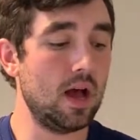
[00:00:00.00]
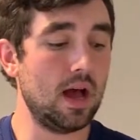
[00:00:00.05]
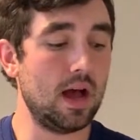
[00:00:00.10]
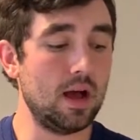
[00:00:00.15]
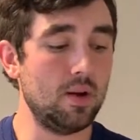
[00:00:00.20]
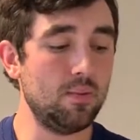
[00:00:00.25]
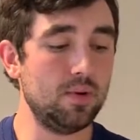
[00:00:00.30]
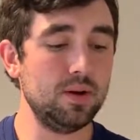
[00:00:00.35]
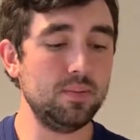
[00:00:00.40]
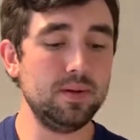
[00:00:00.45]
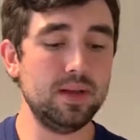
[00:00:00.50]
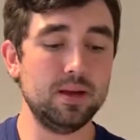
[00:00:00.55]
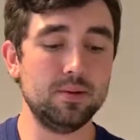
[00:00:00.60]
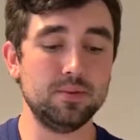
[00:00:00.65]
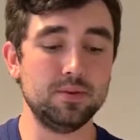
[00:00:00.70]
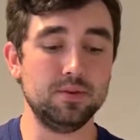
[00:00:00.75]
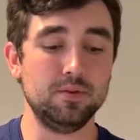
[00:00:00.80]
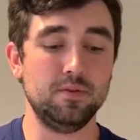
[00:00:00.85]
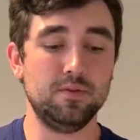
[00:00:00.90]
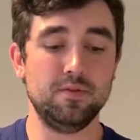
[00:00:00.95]
I want to be able
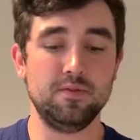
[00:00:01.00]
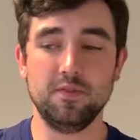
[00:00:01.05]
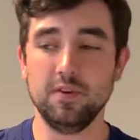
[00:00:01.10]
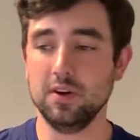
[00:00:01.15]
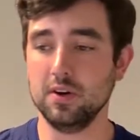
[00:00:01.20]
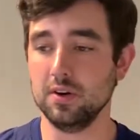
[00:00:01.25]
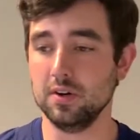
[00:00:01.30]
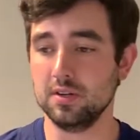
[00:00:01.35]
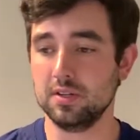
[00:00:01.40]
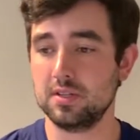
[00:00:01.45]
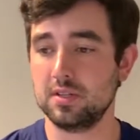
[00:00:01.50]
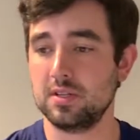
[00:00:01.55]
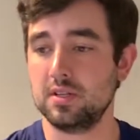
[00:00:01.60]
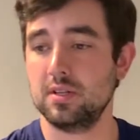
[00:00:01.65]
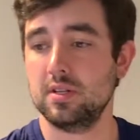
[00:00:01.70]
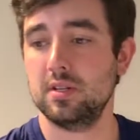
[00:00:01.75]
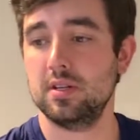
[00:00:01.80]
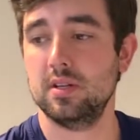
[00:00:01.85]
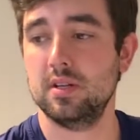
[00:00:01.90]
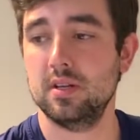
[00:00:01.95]
to first,
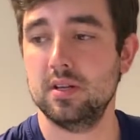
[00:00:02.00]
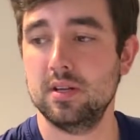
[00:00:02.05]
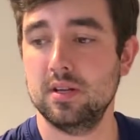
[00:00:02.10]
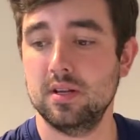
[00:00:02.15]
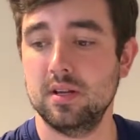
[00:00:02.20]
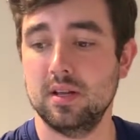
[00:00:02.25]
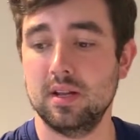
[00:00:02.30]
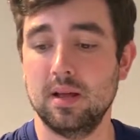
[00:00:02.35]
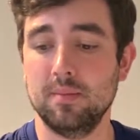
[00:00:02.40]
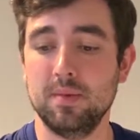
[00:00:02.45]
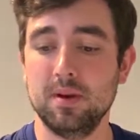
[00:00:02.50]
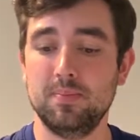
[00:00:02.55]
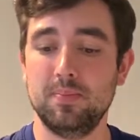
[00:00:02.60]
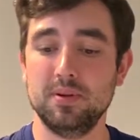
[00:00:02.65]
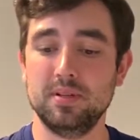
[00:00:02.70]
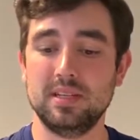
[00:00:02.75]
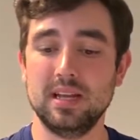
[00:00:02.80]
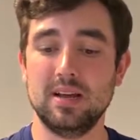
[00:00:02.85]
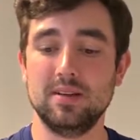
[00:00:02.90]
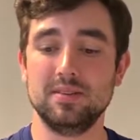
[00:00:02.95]
and I'm going to
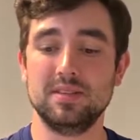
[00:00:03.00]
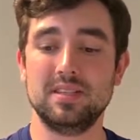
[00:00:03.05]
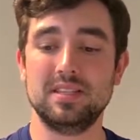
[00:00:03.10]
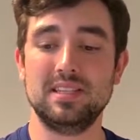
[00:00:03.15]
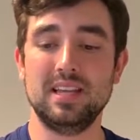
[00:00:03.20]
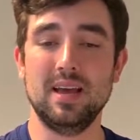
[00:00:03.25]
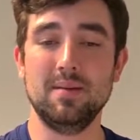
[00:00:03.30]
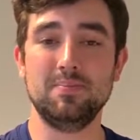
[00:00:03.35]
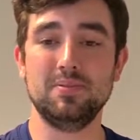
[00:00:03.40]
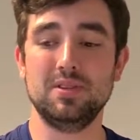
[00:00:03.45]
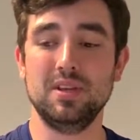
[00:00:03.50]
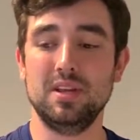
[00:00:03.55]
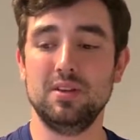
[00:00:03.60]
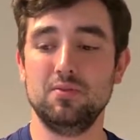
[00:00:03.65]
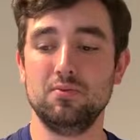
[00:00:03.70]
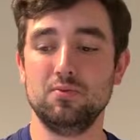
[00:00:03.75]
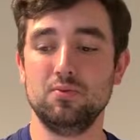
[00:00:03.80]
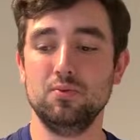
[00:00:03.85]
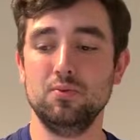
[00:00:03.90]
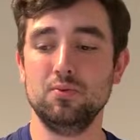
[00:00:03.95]
put down steps
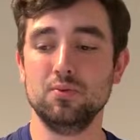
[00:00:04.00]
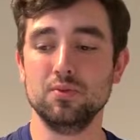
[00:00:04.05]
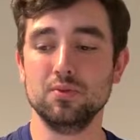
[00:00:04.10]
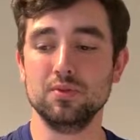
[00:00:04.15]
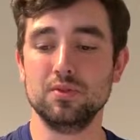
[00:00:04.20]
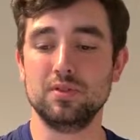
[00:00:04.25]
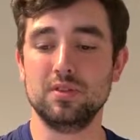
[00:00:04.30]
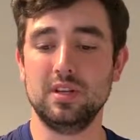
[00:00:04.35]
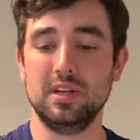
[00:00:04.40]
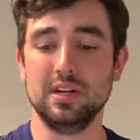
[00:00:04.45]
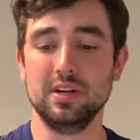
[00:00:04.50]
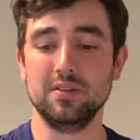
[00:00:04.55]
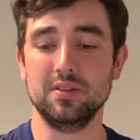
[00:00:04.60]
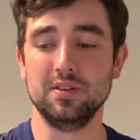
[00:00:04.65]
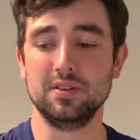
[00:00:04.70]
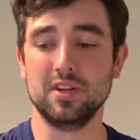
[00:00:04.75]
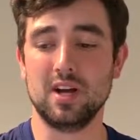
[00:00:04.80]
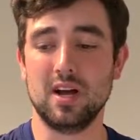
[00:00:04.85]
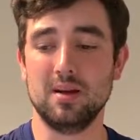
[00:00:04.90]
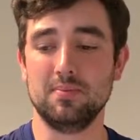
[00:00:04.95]
and rules here in
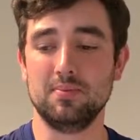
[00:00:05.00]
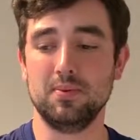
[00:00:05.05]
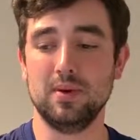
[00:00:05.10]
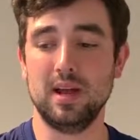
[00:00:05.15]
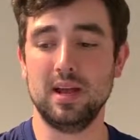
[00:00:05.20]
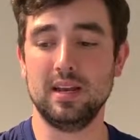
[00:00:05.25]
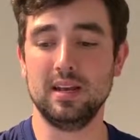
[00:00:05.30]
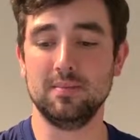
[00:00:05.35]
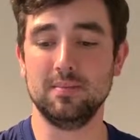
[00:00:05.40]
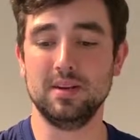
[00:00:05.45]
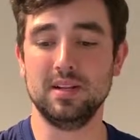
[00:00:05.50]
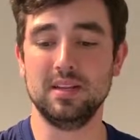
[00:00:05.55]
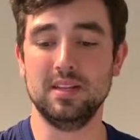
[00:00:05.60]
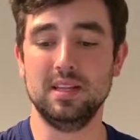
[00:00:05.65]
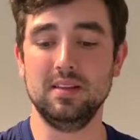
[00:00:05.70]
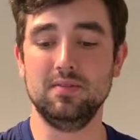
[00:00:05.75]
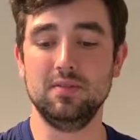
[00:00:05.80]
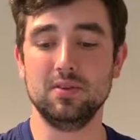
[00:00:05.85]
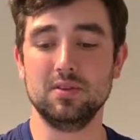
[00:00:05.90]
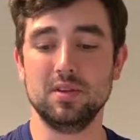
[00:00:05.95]
the top right, and I'm going to
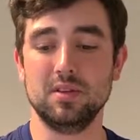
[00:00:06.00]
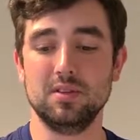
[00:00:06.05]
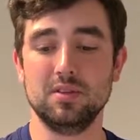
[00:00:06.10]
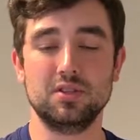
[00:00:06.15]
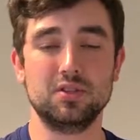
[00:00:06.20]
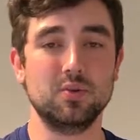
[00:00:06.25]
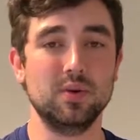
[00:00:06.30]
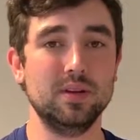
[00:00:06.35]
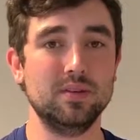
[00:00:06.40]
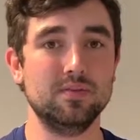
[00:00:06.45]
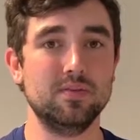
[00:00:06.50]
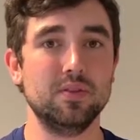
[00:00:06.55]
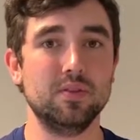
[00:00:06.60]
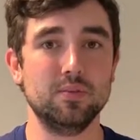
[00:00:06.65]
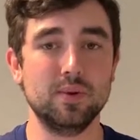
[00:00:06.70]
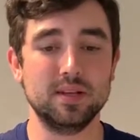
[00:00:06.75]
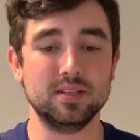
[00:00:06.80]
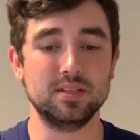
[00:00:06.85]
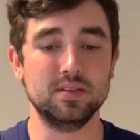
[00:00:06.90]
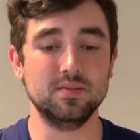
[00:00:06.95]
leave those on the screen for the
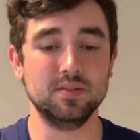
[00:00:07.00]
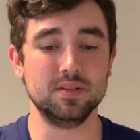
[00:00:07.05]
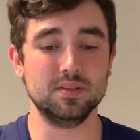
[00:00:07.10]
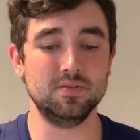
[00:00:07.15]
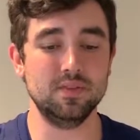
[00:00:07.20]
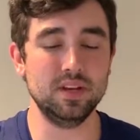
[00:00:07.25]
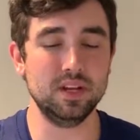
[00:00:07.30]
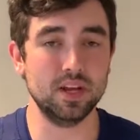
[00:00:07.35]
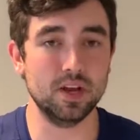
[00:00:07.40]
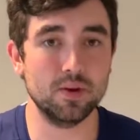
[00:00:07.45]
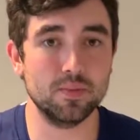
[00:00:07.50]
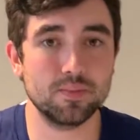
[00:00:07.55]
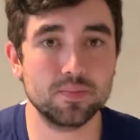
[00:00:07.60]
rest of this video.